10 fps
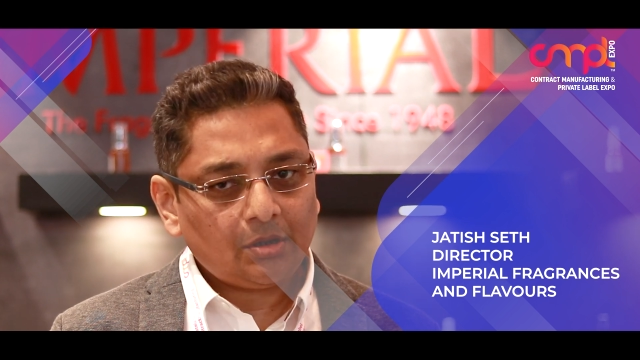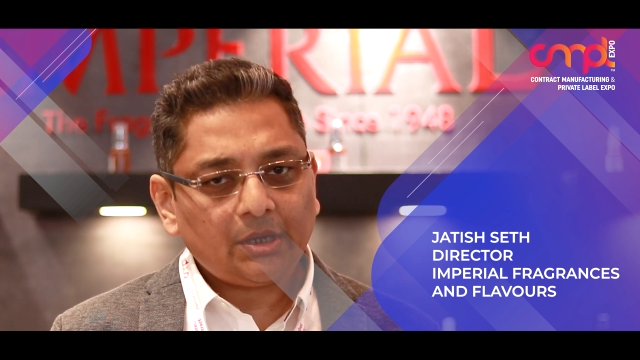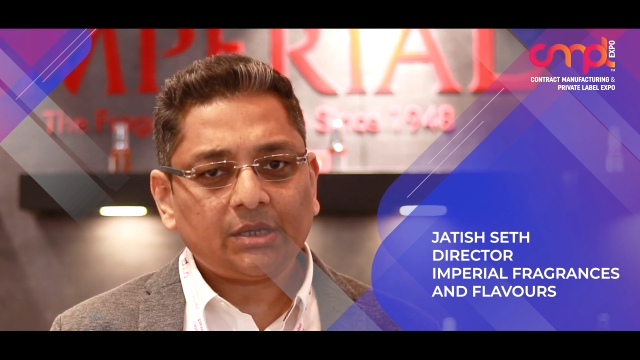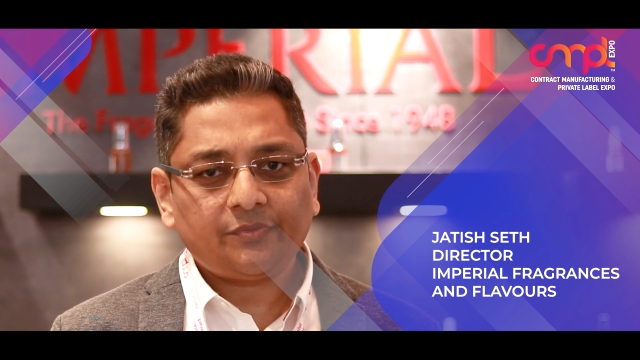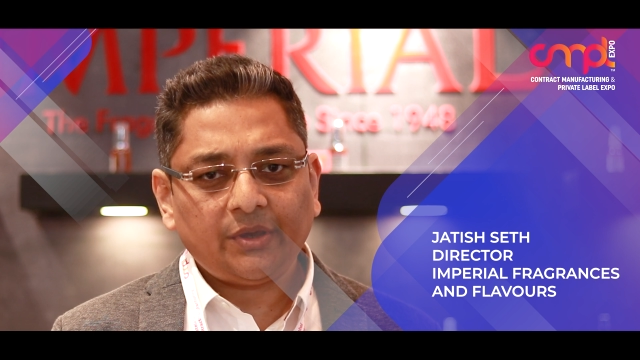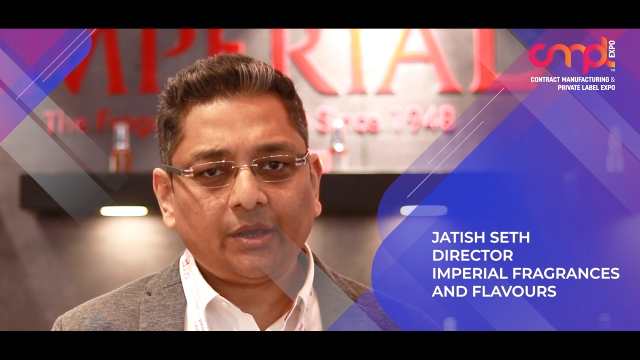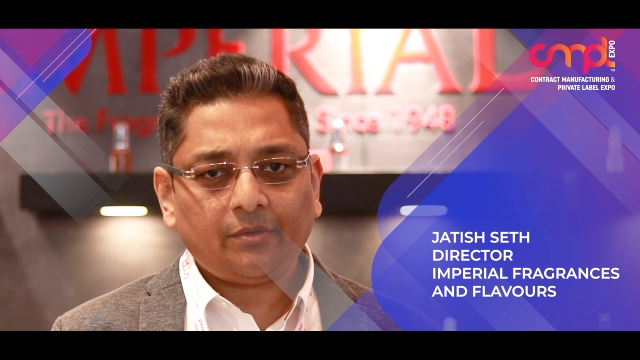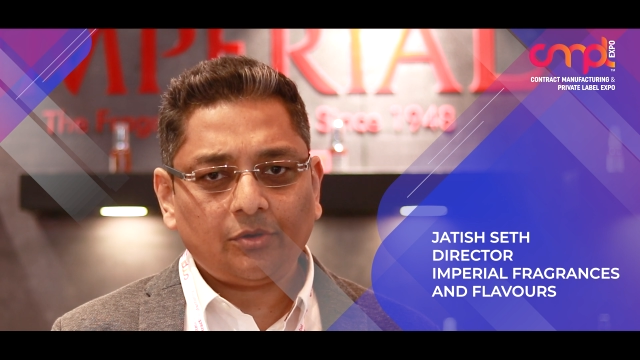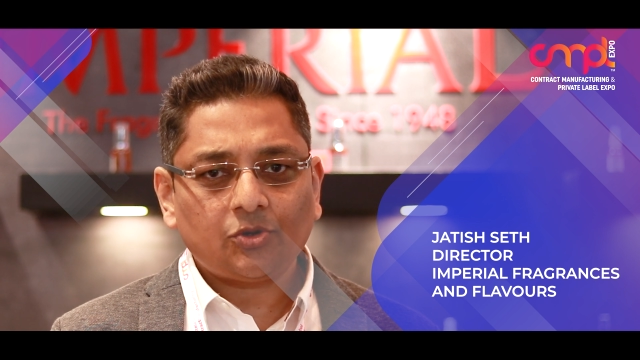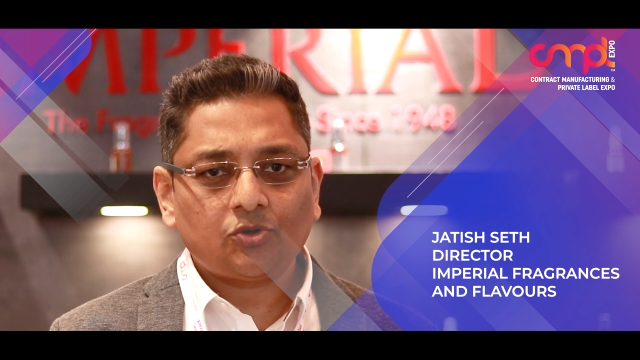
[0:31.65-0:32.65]
Yes,
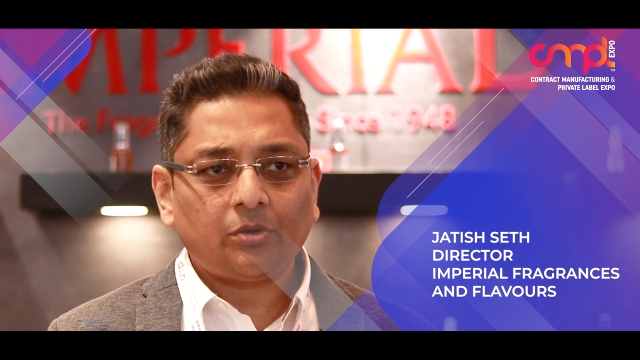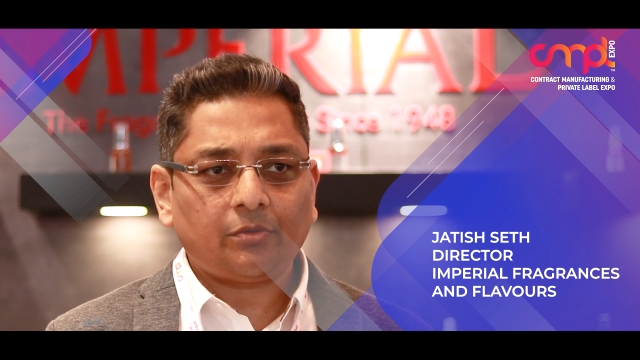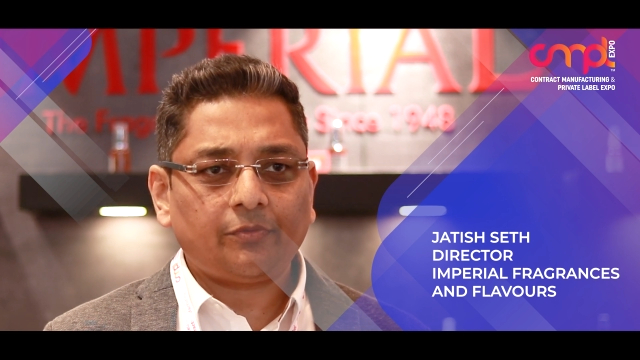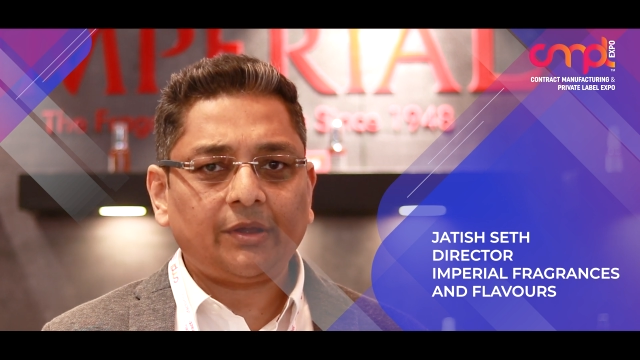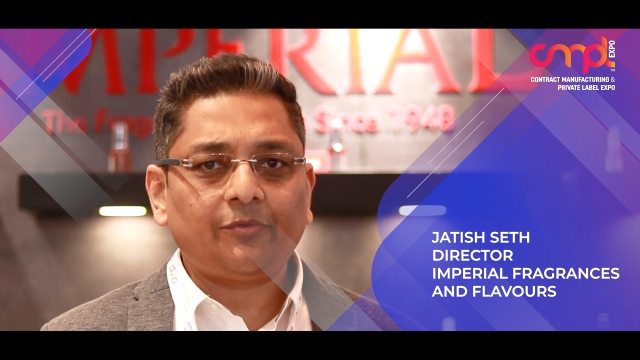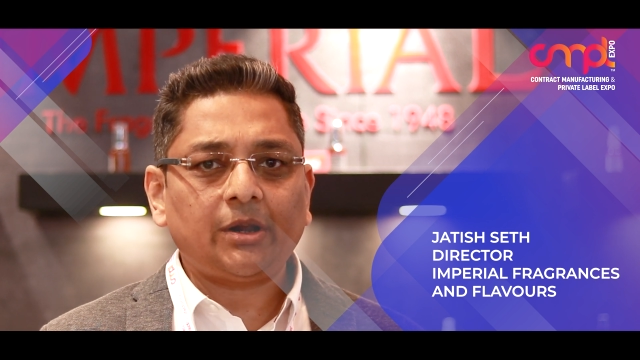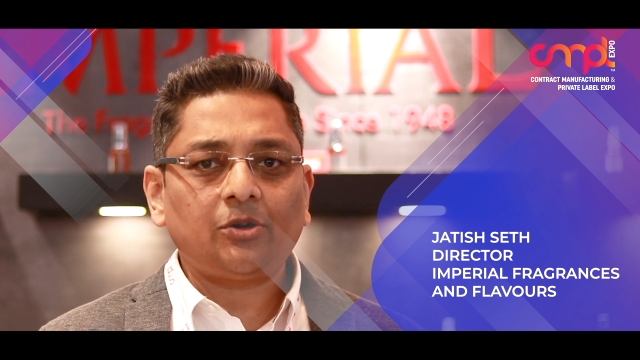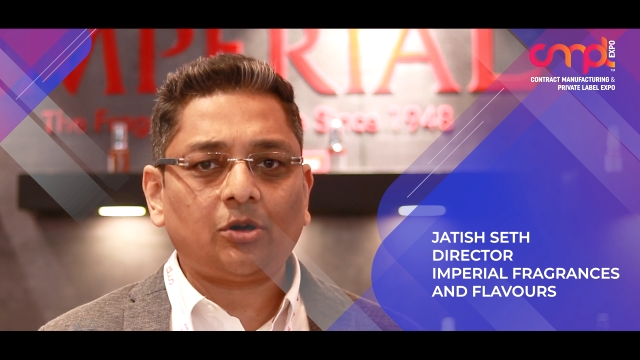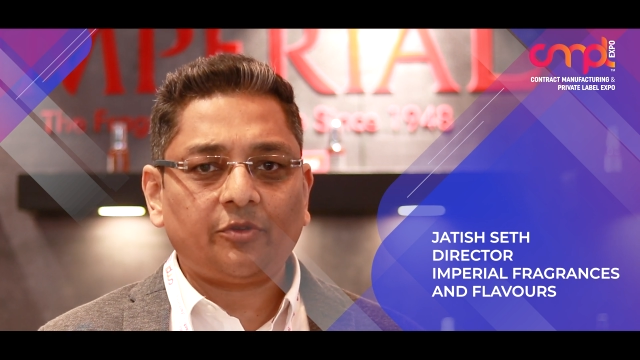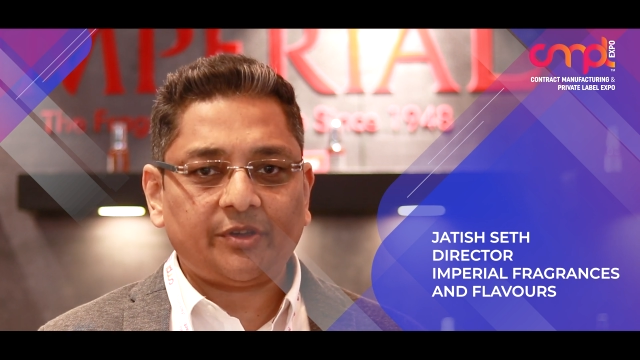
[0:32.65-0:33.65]
we've done
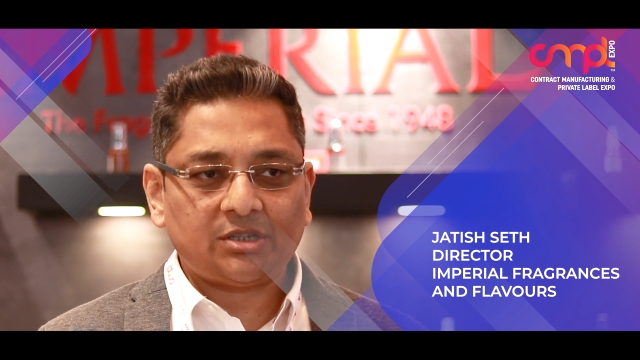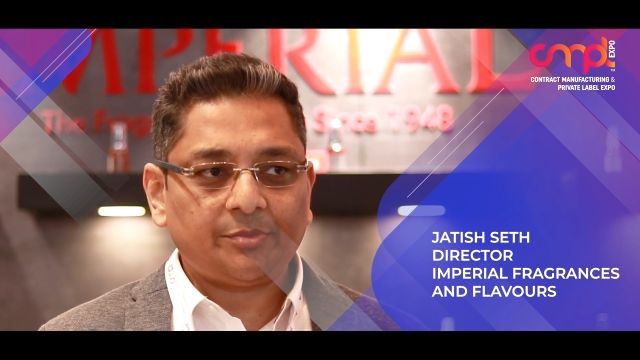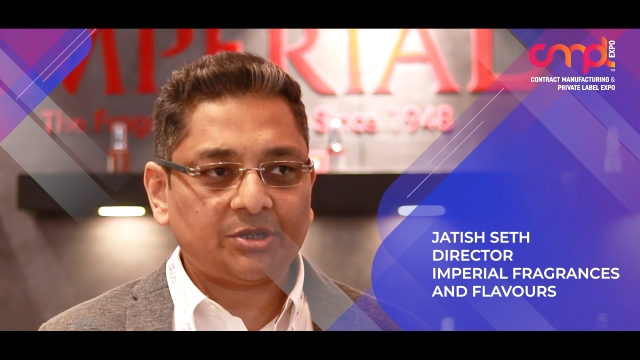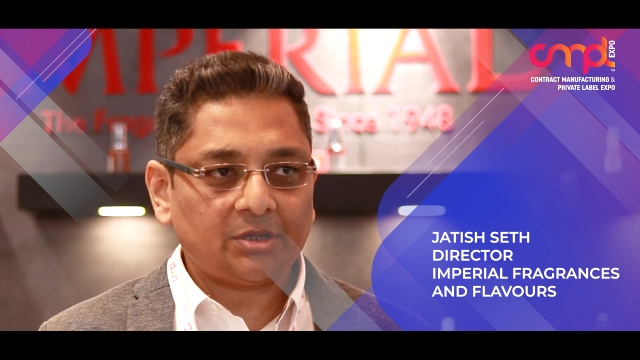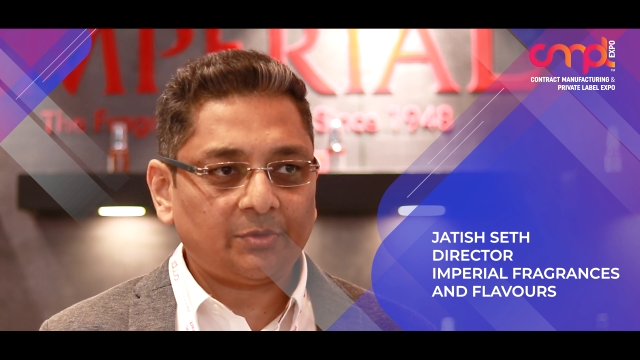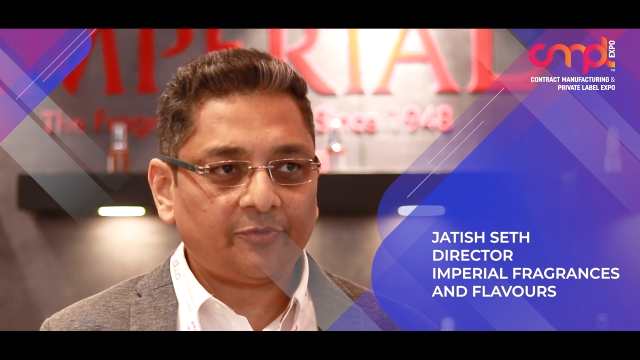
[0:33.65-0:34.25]
a lot of exhibitions